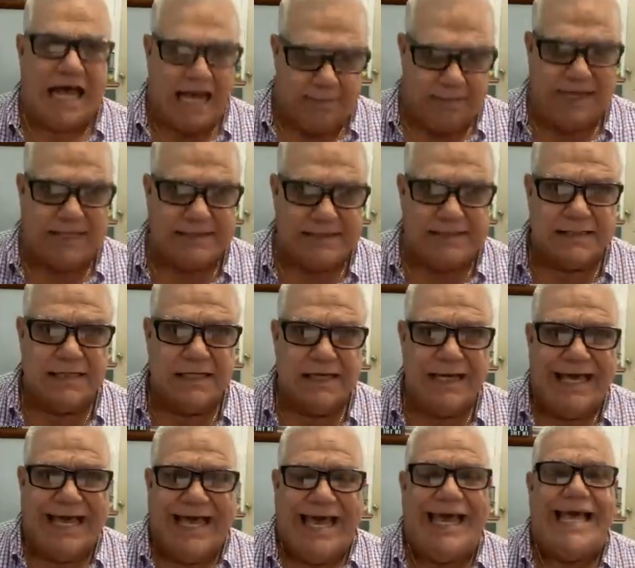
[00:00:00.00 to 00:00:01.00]
cannabis,
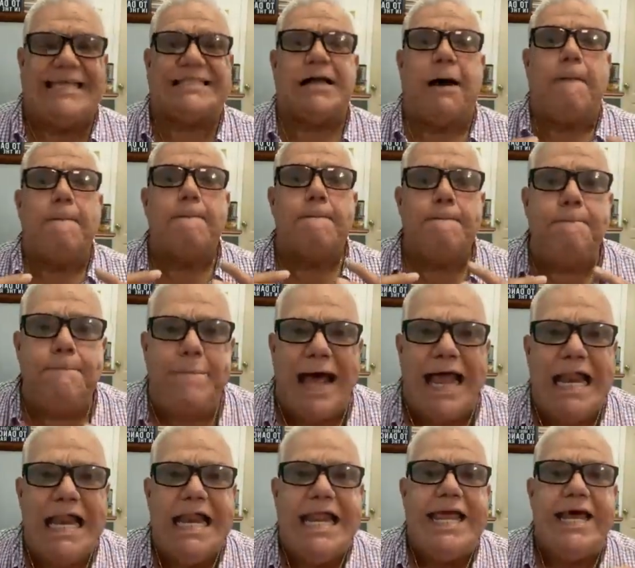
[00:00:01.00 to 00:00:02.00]
is a $1
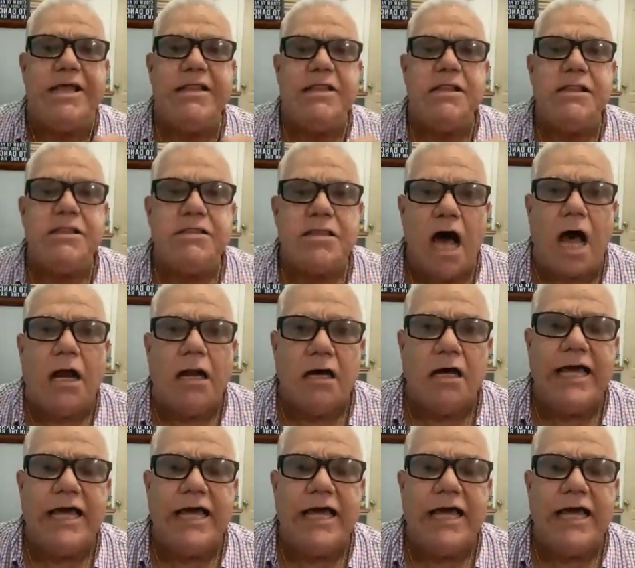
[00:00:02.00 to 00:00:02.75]
billion